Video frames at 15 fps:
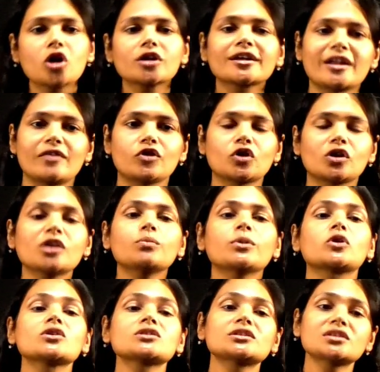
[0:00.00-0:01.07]
or crevicular
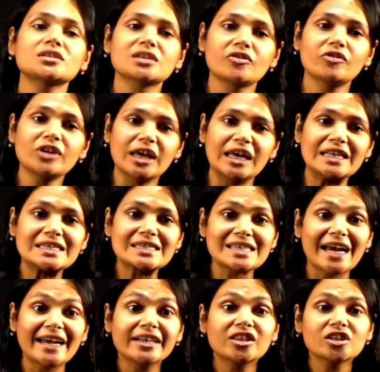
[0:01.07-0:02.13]
because it is given
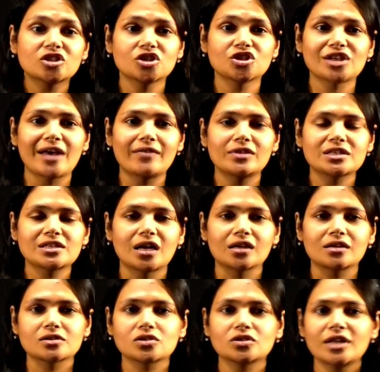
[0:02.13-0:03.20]
inside the gingival
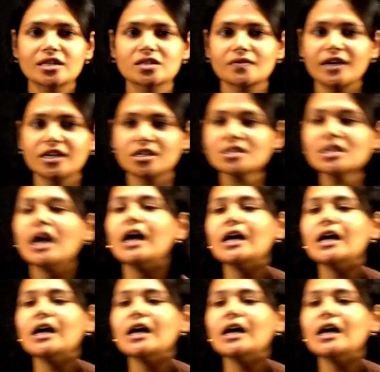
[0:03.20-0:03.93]
sulcus. So that's why it is